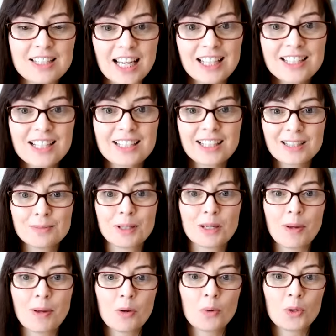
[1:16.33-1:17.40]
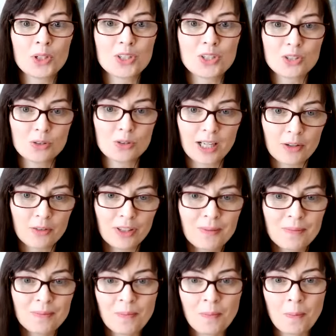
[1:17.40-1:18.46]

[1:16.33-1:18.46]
Tell us a little bit about what you do, Lowry.